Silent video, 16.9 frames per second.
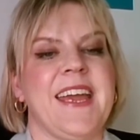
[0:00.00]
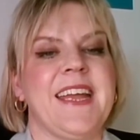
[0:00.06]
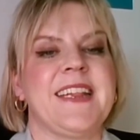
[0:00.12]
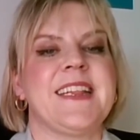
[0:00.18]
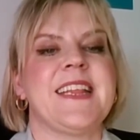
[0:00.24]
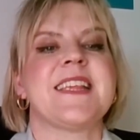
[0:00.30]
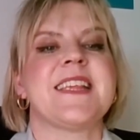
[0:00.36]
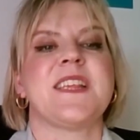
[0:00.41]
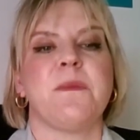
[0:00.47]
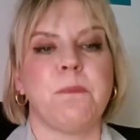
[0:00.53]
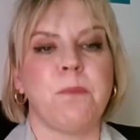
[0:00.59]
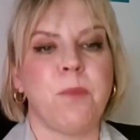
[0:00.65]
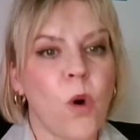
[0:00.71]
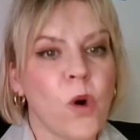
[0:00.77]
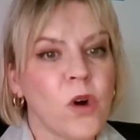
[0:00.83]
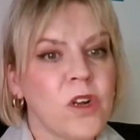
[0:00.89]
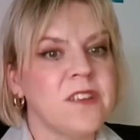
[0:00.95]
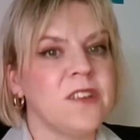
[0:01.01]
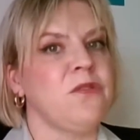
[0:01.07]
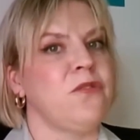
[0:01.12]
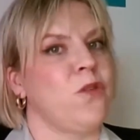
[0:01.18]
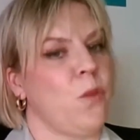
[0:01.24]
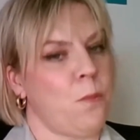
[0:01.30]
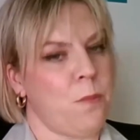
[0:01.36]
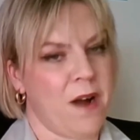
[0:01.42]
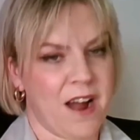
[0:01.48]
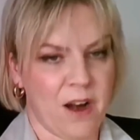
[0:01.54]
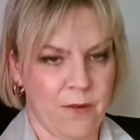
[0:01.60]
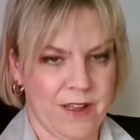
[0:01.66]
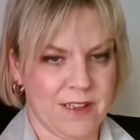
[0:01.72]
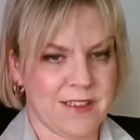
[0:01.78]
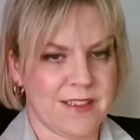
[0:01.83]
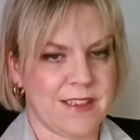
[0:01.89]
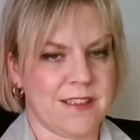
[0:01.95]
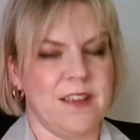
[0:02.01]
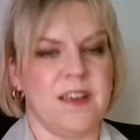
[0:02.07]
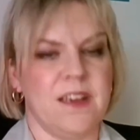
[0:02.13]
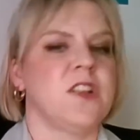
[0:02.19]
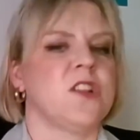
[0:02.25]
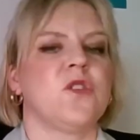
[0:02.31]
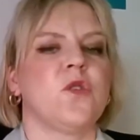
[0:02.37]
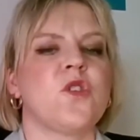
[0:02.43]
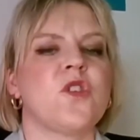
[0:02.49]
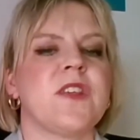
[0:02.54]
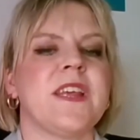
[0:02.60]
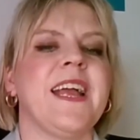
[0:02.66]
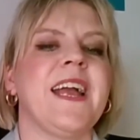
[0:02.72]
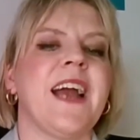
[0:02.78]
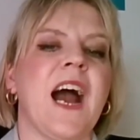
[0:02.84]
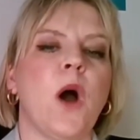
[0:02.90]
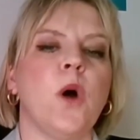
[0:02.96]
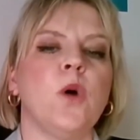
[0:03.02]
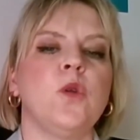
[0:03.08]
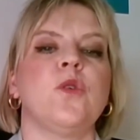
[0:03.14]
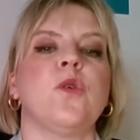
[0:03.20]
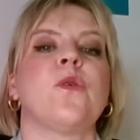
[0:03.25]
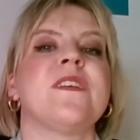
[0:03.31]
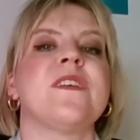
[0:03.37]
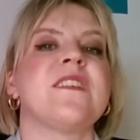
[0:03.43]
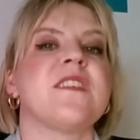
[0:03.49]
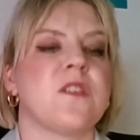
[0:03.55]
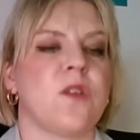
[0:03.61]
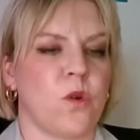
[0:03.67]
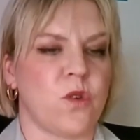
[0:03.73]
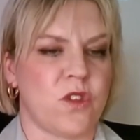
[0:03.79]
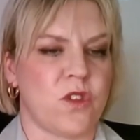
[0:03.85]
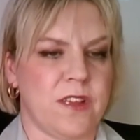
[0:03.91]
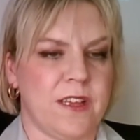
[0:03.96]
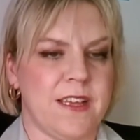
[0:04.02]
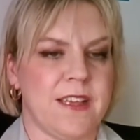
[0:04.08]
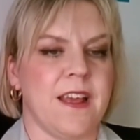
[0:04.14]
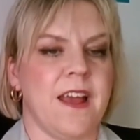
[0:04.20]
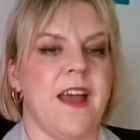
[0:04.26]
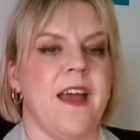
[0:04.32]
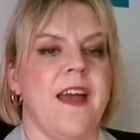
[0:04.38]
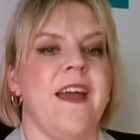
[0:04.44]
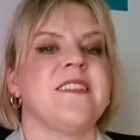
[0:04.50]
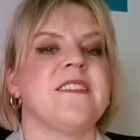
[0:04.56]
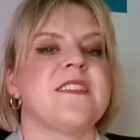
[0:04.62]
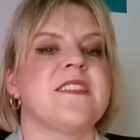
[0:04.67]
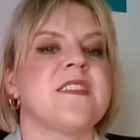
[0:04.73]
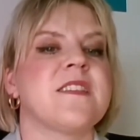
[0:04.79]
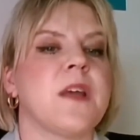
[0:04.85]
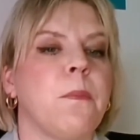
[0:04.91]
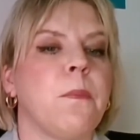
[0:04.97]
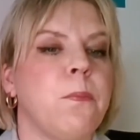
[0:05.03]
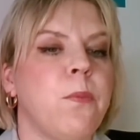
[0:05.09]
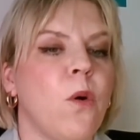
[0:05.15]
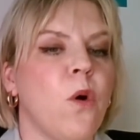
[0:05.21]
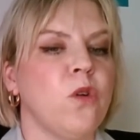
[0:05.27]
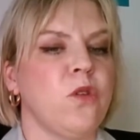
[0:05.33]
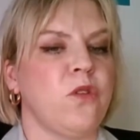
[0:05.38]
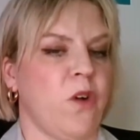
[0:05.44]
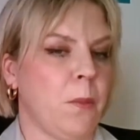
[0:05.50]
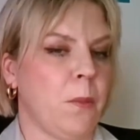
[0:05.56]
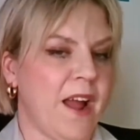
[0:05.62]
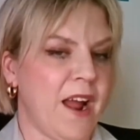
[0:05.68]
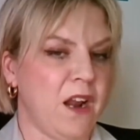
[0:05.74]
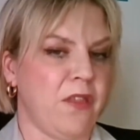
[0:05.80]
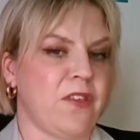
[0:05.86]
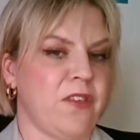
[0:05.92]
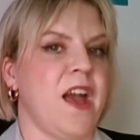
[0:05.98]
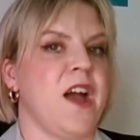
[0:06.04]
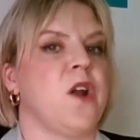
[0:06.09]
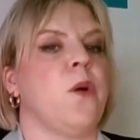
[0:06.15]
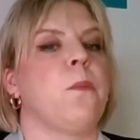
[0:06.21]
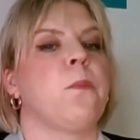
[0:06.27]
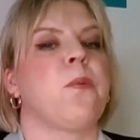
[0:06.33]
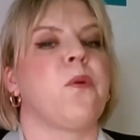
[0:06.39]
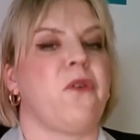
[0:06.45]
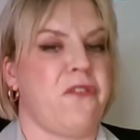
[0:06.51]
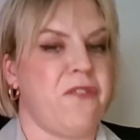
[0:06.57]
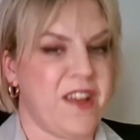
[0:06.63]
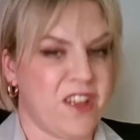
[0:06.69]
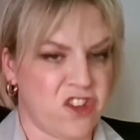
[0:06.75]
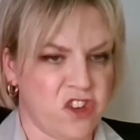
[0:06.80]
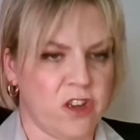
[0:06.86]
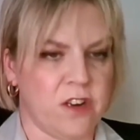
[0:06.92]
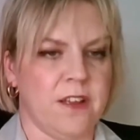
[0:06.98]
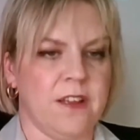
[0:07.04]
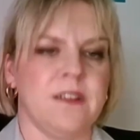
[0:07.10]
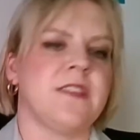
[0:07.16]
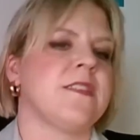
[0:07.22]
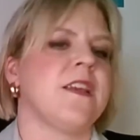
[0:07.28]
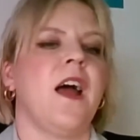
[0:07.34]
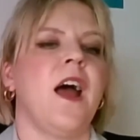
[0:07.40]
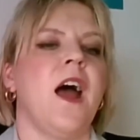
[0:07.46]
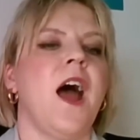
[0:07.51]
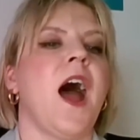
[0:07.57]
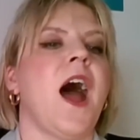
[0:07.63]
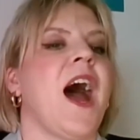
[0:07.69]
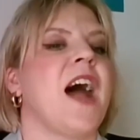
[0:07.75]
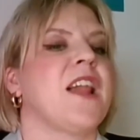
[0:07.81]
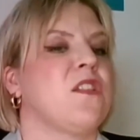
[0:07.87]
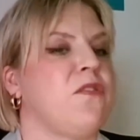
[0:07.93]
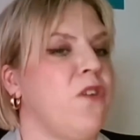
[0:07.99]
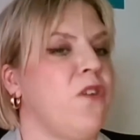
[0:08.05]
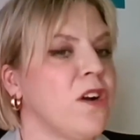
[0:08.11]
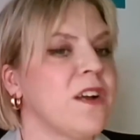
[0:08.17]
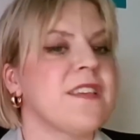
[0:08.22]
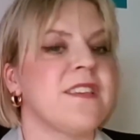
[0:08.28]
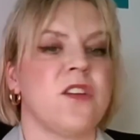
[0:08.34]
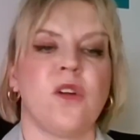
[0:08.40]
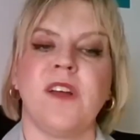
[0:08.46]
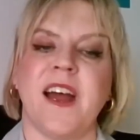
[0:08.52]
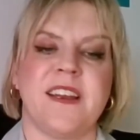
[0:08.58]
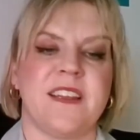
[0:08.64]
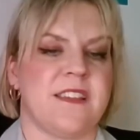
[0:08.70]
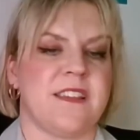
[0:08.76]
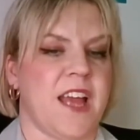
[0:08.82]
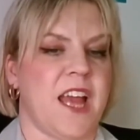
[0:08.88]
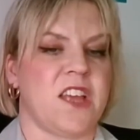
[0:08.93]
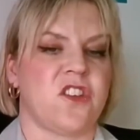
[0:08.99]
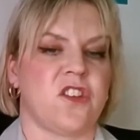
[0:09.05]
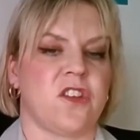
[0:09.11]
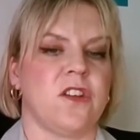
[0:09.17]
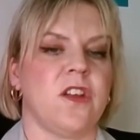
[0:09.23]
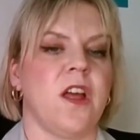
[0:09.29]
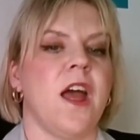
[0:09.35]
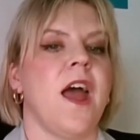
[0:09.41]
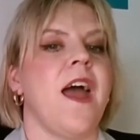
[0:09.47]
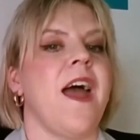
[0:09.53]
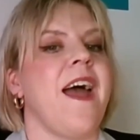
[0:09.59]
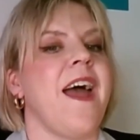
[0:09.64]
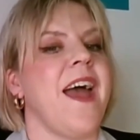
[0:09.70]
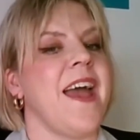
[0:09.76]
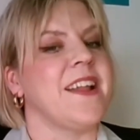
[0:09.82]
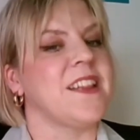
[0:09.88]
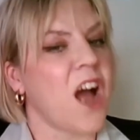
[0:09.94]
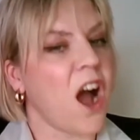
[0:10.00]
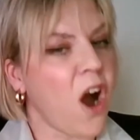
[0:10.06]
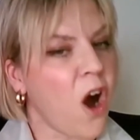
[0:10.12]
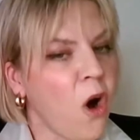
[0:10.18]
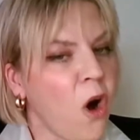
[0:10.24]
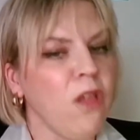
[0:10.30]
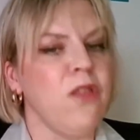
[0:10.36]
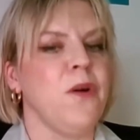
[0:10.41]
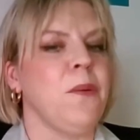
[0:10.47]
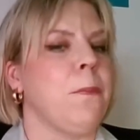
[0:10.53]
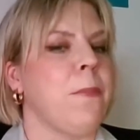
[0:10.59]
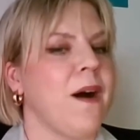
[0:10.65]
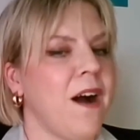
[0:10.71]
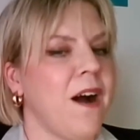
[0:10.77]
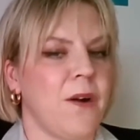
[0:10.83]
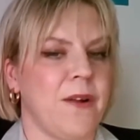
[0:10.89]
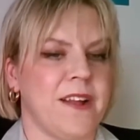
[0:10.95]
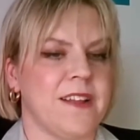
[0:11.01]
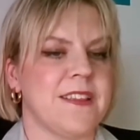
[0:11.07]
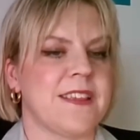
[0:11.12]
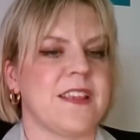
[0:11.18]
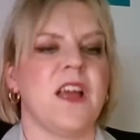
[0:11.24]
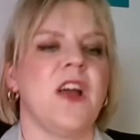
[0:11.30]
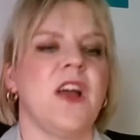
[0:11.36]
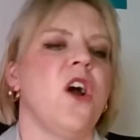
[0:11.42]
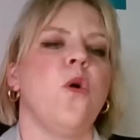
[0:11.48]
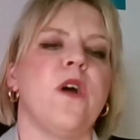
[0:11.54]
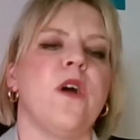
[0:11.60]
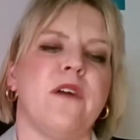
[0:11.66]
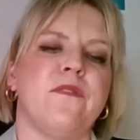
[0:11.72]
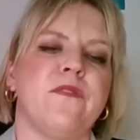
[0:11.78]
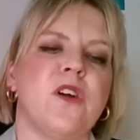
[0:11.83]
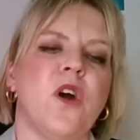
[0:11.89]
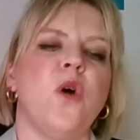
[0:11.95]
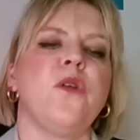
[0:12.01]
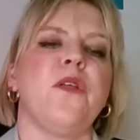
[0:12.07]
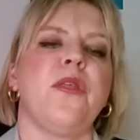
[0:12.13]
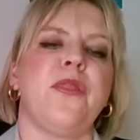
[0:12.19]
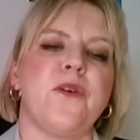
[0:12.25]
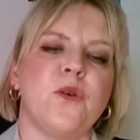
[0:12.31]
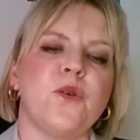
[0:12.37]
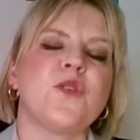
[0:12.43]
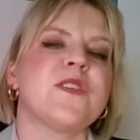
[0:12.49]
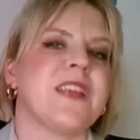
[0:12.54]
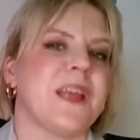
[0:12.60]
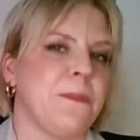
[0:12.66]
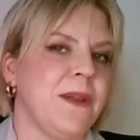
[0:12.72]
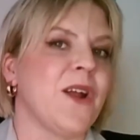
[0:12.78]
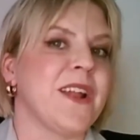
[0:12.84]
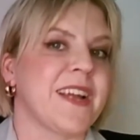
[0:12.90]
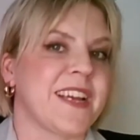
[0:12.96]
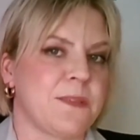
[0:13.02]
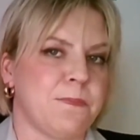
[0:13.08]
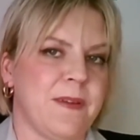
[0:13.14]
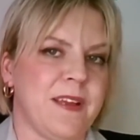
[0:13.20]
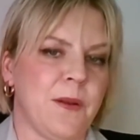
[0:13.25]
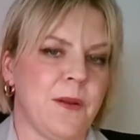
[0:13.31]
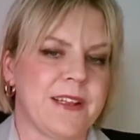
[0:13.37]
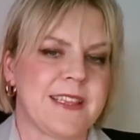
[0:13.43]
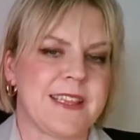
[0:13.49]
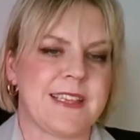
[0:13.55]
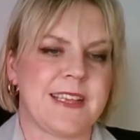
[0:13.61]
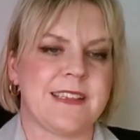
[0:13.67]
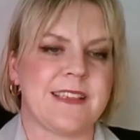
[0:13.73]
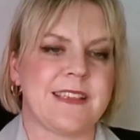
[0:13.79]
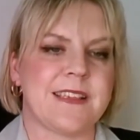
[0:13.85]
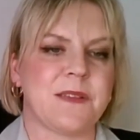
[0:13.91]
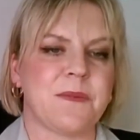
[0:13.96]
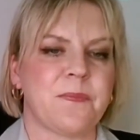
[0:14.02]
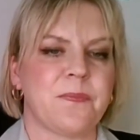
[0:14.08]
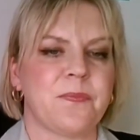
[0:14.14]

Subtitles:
It is important for parents to seek out resources and support from healthcare professionals, advocacy organizations, and other parents who have gone through similar experiences.